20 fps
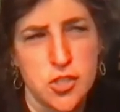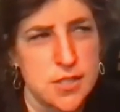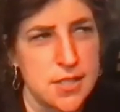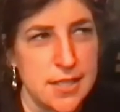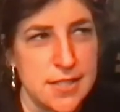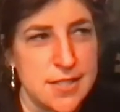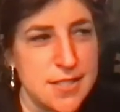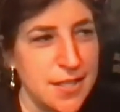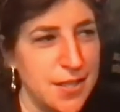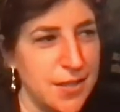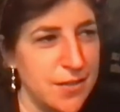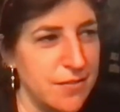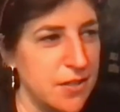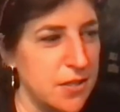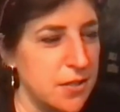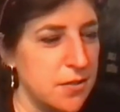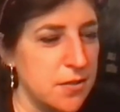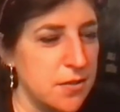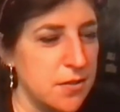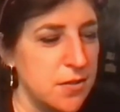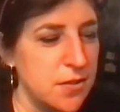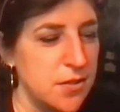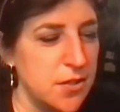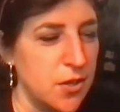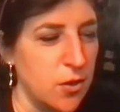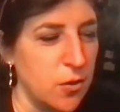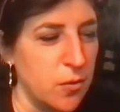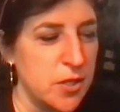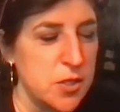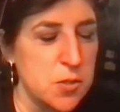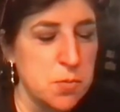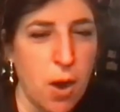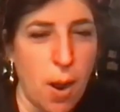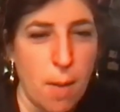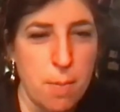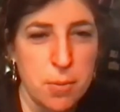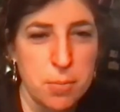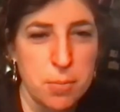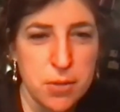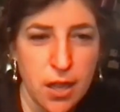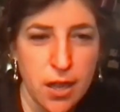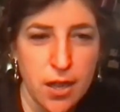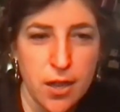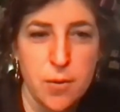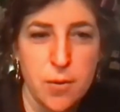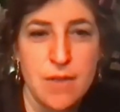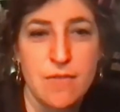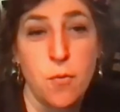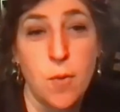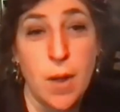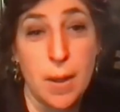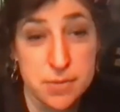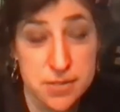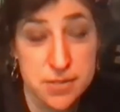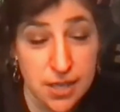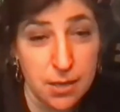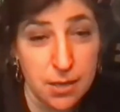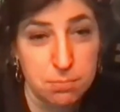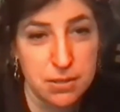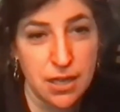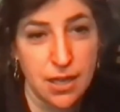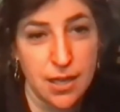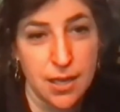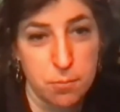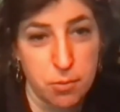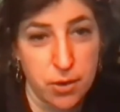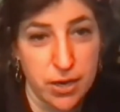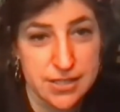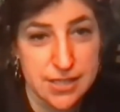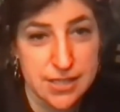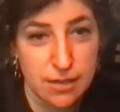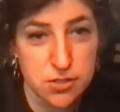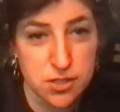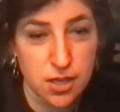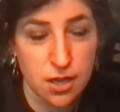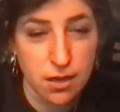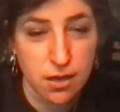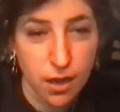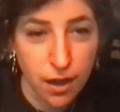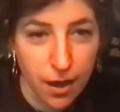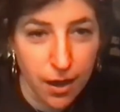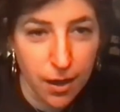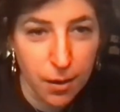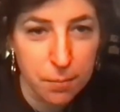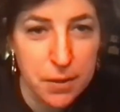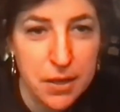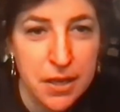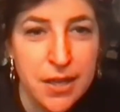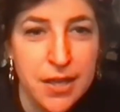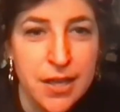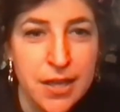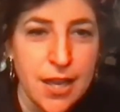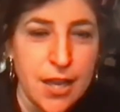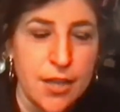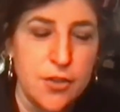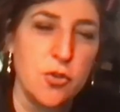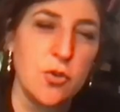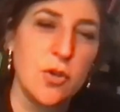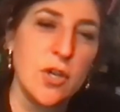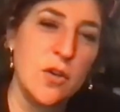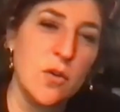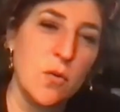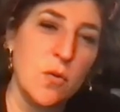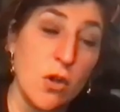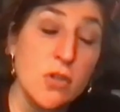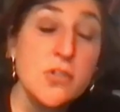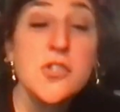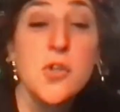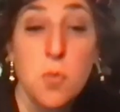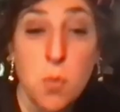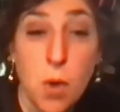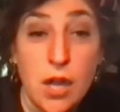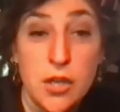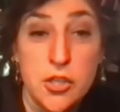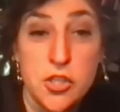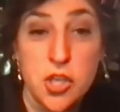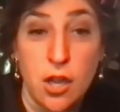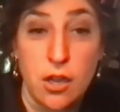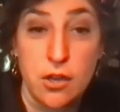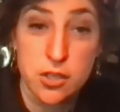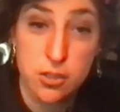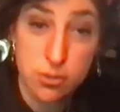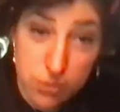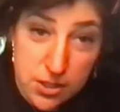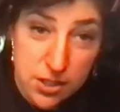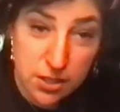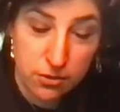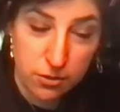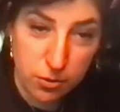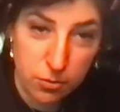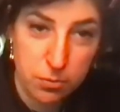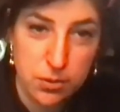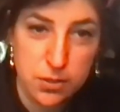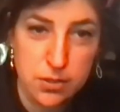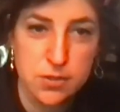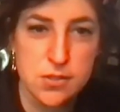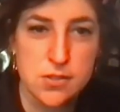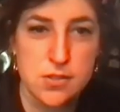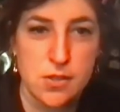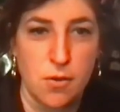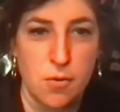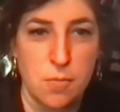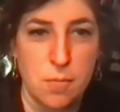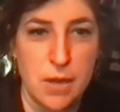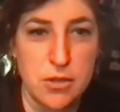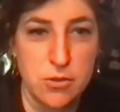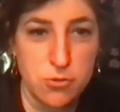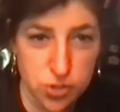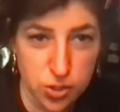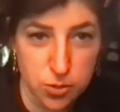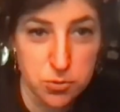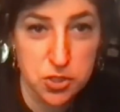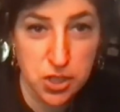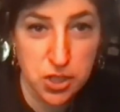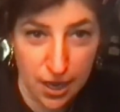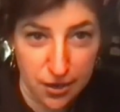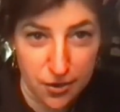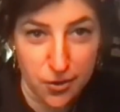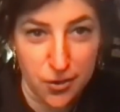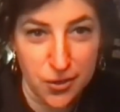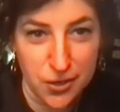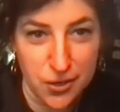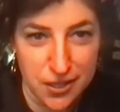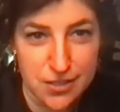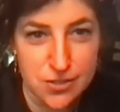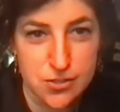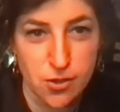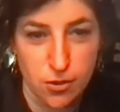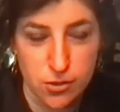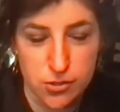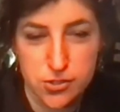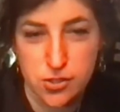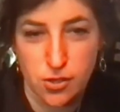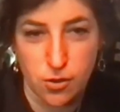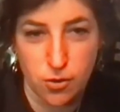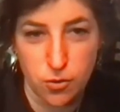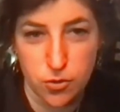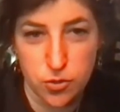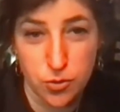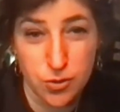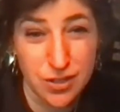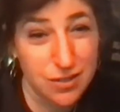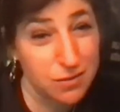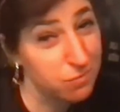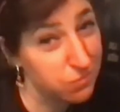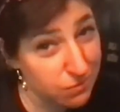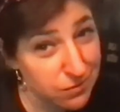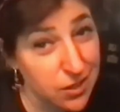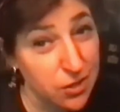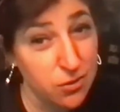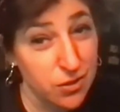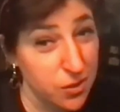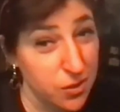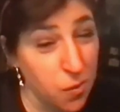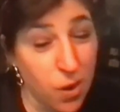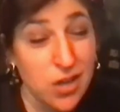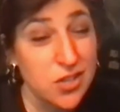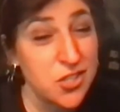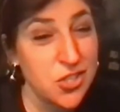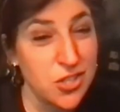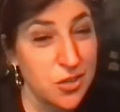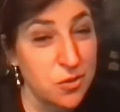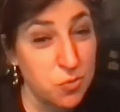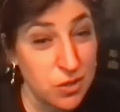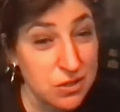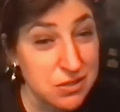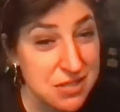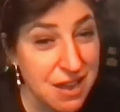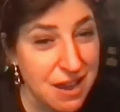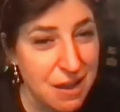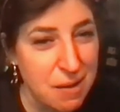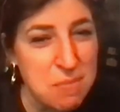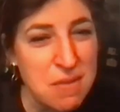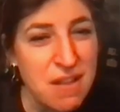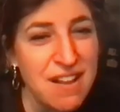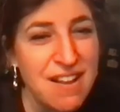like to give it, you know, its proper plug, we have a website, bialikbreakdown.com, and you can also watch on YouTube. So my YouTube channel is also, you can literally watch it in real time